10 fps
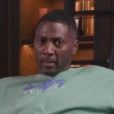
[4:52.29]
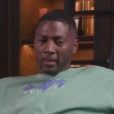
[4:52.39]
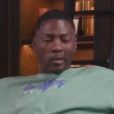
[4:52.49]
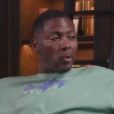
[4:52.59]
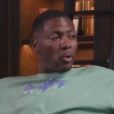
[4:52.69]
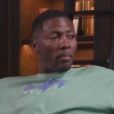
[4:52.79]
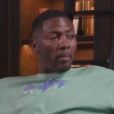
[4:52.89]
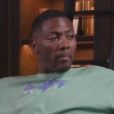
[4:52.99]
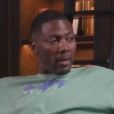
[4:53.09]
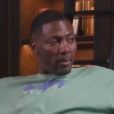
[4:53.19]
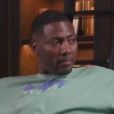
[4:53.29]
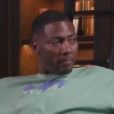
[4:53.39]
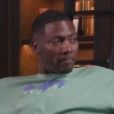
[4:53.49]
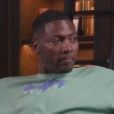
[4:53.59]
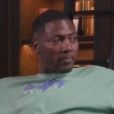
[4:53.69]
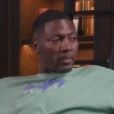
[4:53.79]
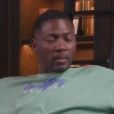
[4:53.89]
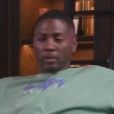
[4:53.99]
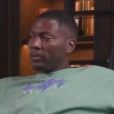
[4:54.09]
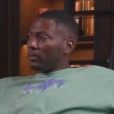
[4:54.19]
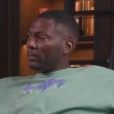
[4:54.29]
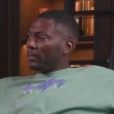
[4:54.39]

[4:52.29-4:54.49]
and I called my mom. You know what I